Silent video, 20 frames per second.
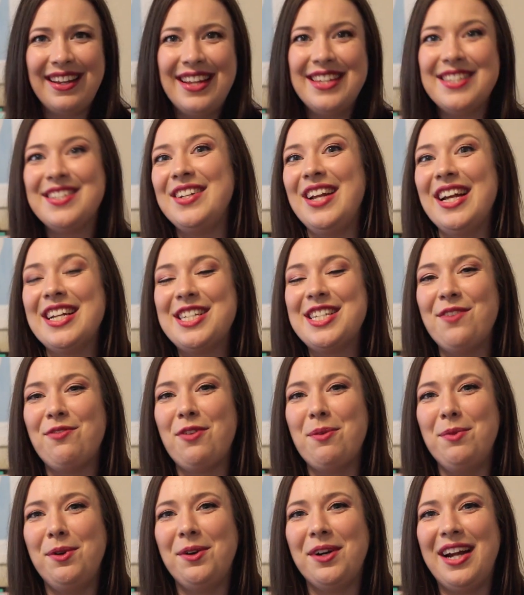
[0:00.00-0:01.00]
So next up
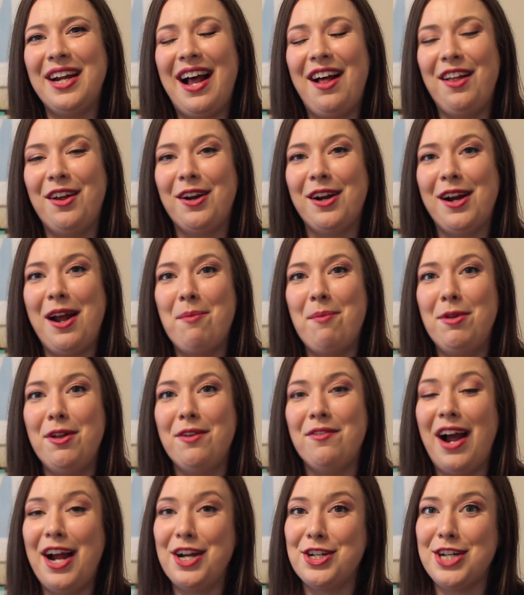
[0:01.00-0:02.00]
from L'Oreal are a couple
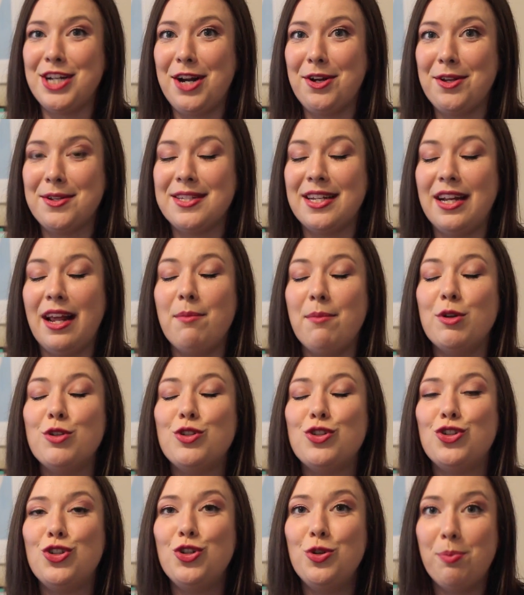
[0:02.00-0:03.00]
of eyeshadows that I'm
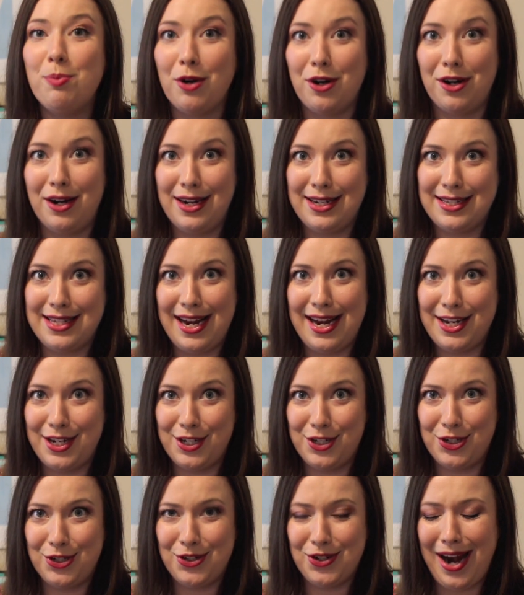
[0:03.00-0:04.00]
super
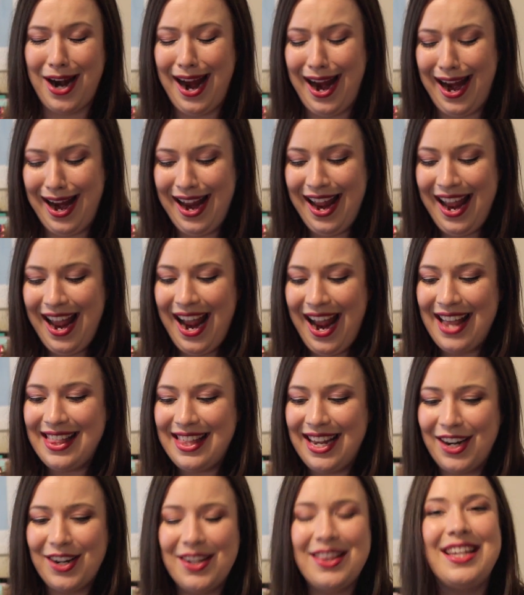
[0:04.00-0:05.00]
excited to try, and
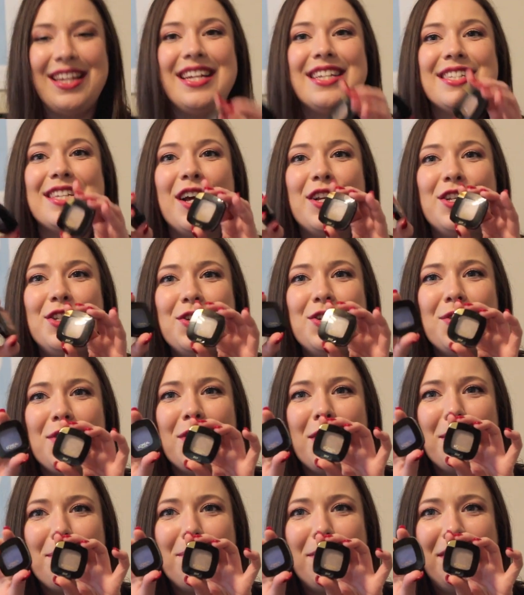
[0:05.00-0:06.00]
they are these
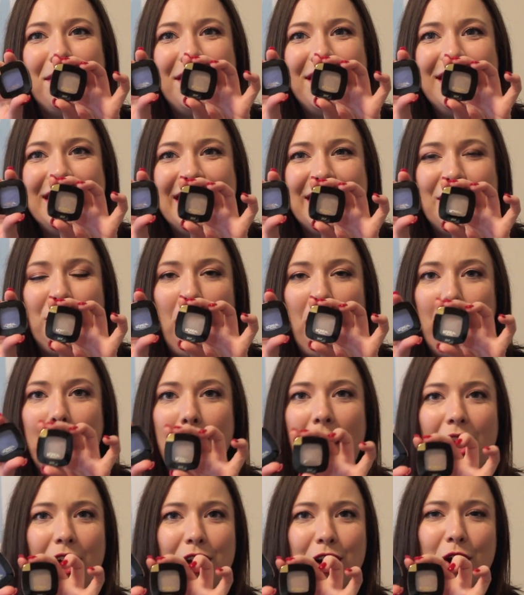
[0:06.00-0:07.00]
adorable little
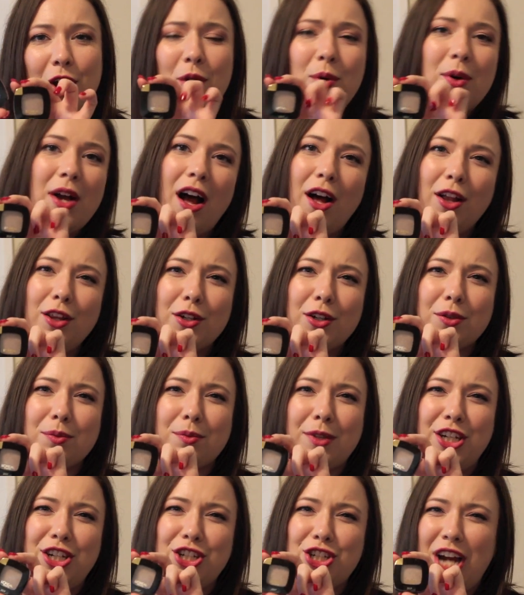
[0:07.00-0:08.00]
mono color
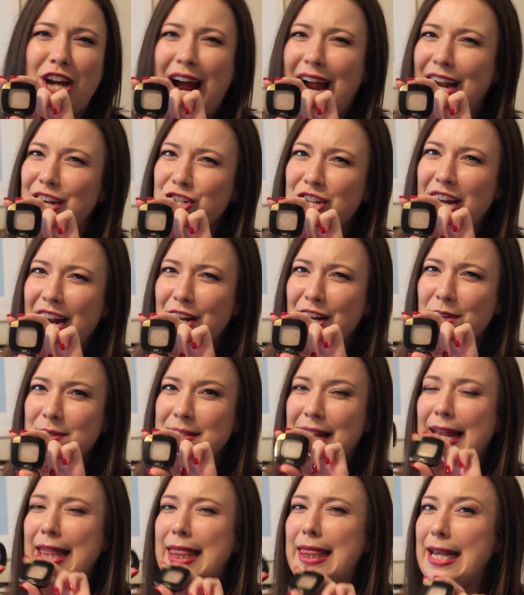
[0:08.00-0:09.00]
Riche eyeshadows.
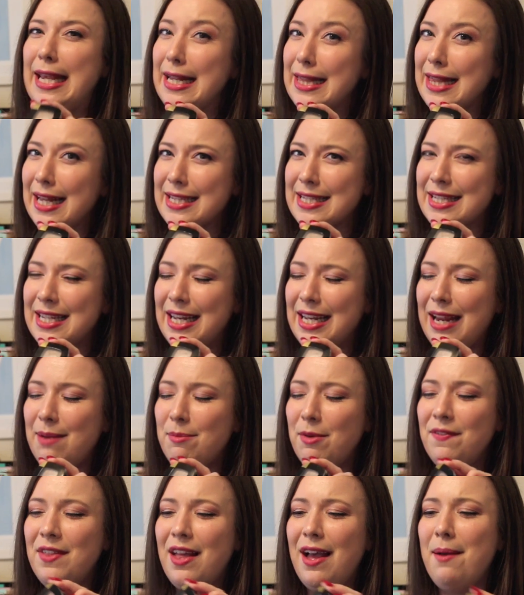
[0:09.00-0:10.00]
I think that's the
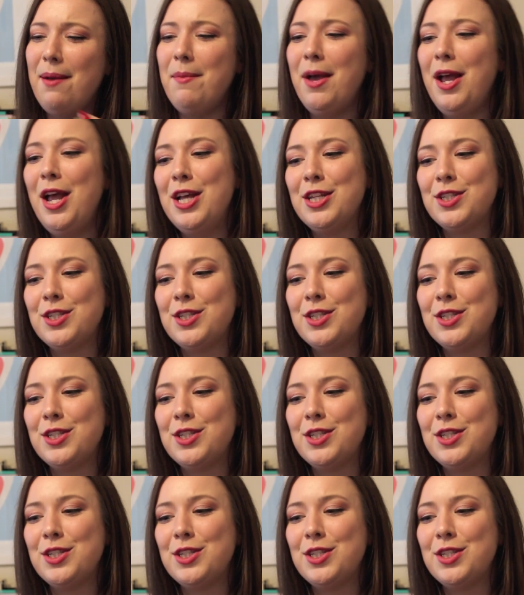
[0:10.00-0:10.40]
name of them.